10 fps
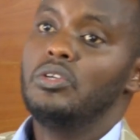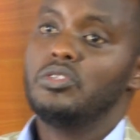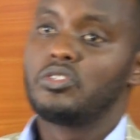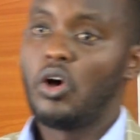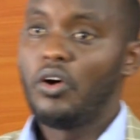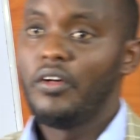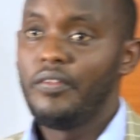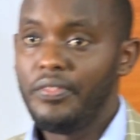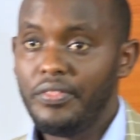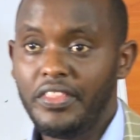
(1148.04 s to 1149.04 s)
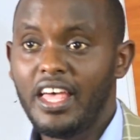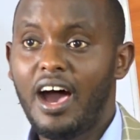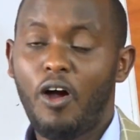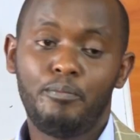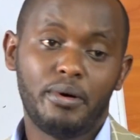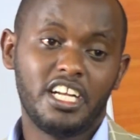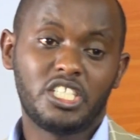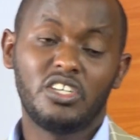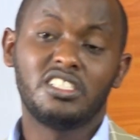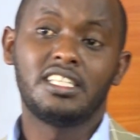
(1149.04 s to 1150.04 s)
So there are
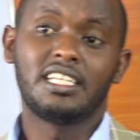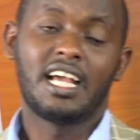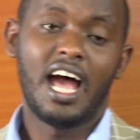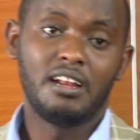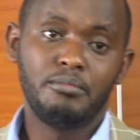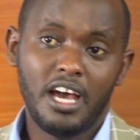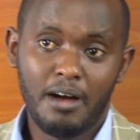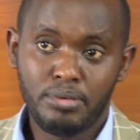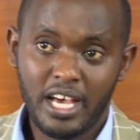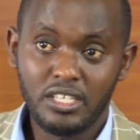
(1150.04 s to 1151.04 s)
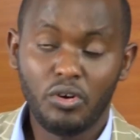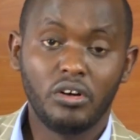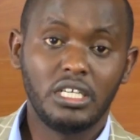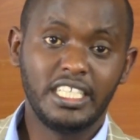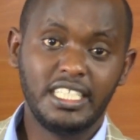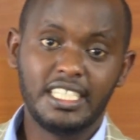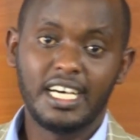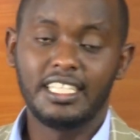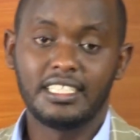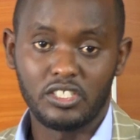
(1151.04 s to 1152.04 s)
operations that can be applied on
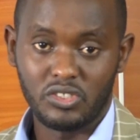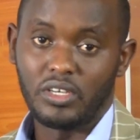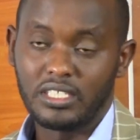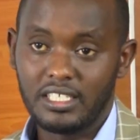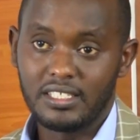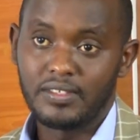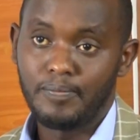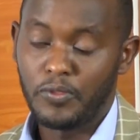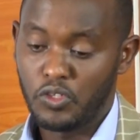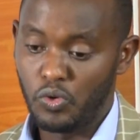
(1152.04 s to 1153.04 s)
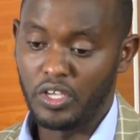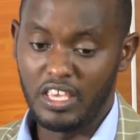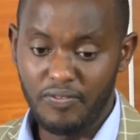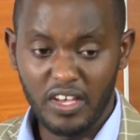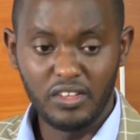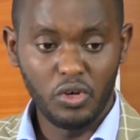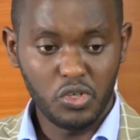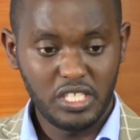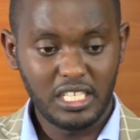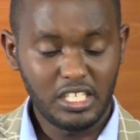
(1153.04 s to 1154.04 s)
linear data structures. So given
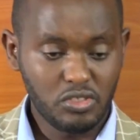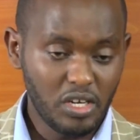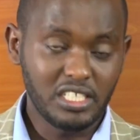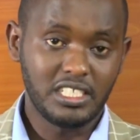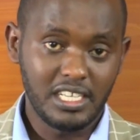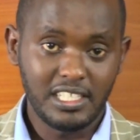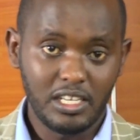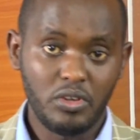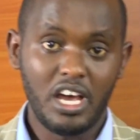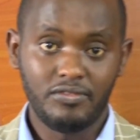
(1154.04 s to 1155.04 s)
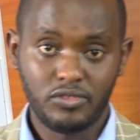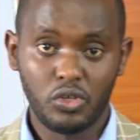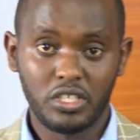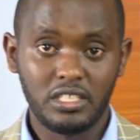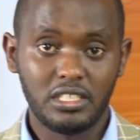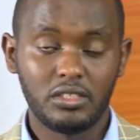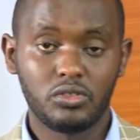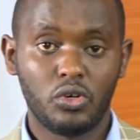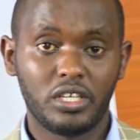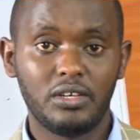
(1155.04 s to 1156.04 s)
those data structures that we have
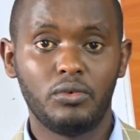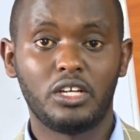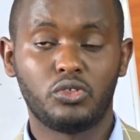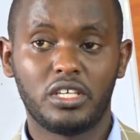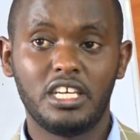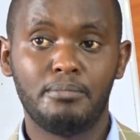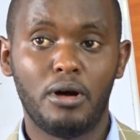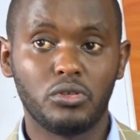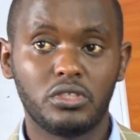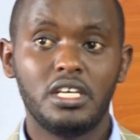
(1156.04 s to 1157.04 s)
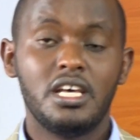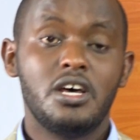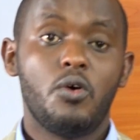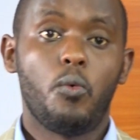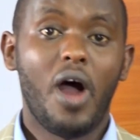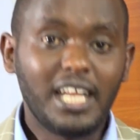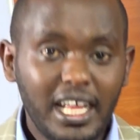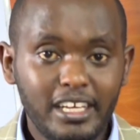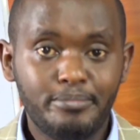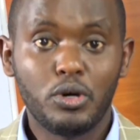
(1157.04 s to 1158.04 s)
we are talking about, what
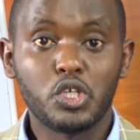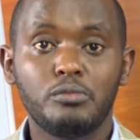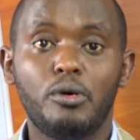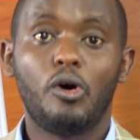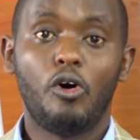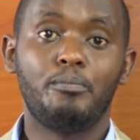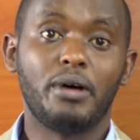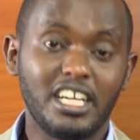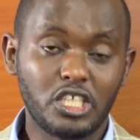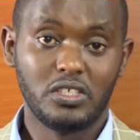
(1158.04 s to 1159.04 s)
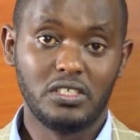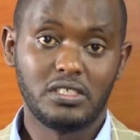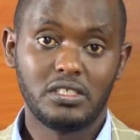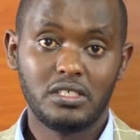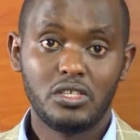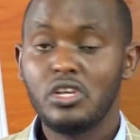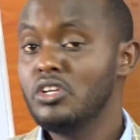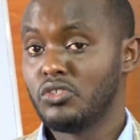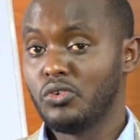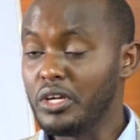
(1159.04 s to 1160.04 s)
are the possible operations?
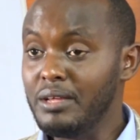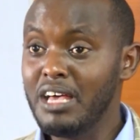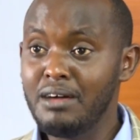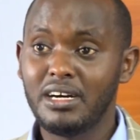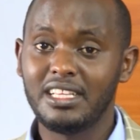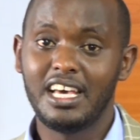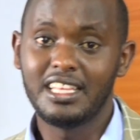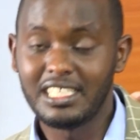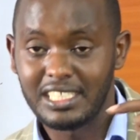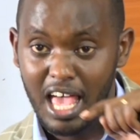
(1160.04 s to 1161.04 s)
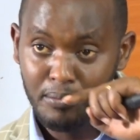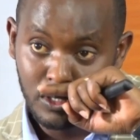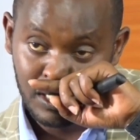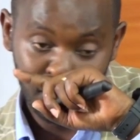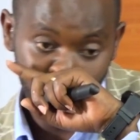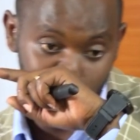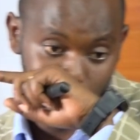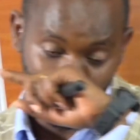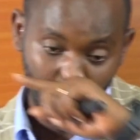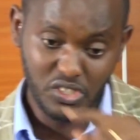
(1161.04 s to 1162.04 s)
So remember the other time with the
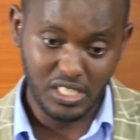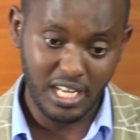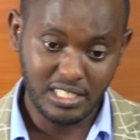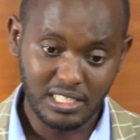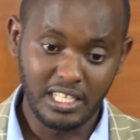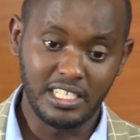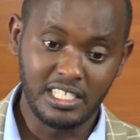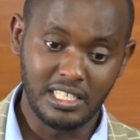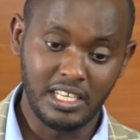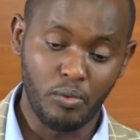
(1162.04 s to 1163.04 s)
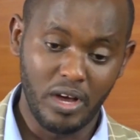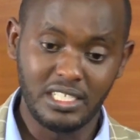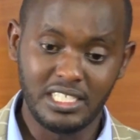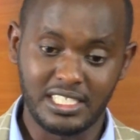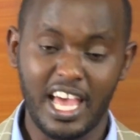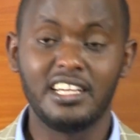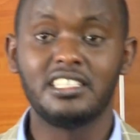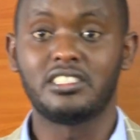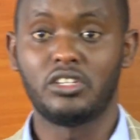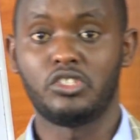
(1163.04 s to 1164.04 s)
concerns, the
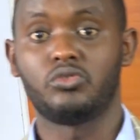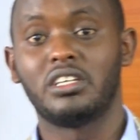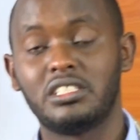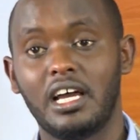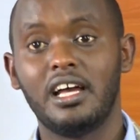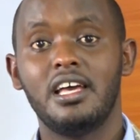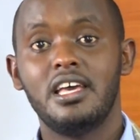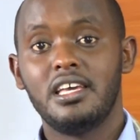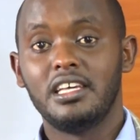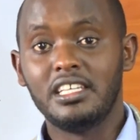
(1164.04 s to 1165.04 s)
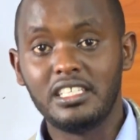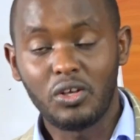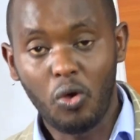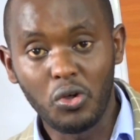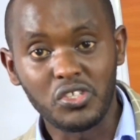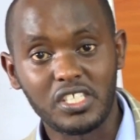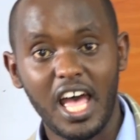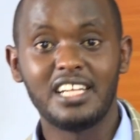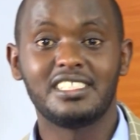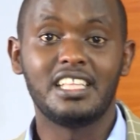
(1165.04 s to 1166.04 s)
well-designed data structure, it
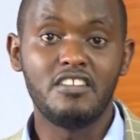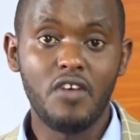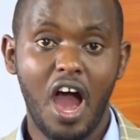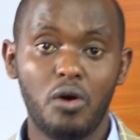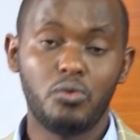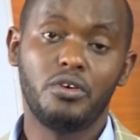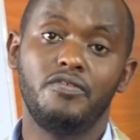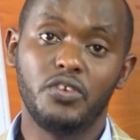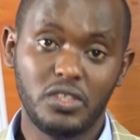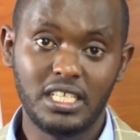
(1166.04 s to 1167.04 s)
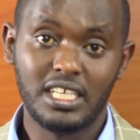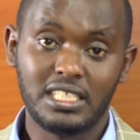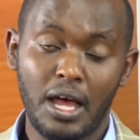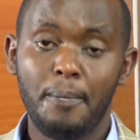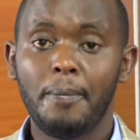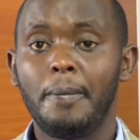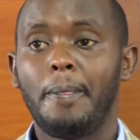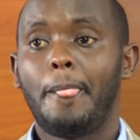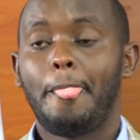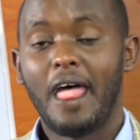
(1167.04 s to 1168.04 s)
concerns how we view the data
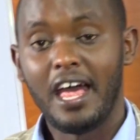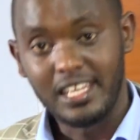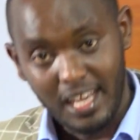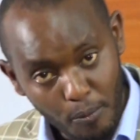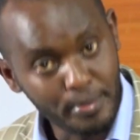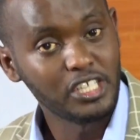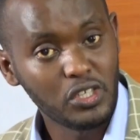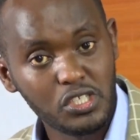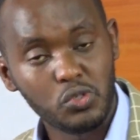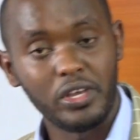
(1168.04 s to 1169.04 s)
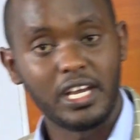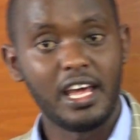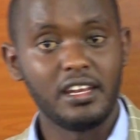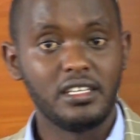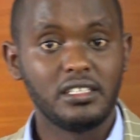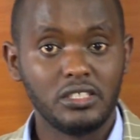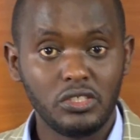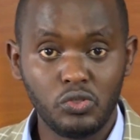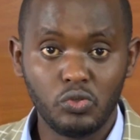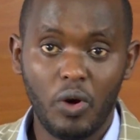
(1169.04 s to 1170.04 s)
and the operations we can
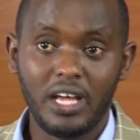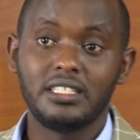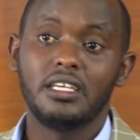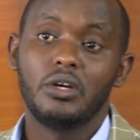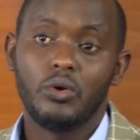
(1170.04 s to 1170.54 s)
do, what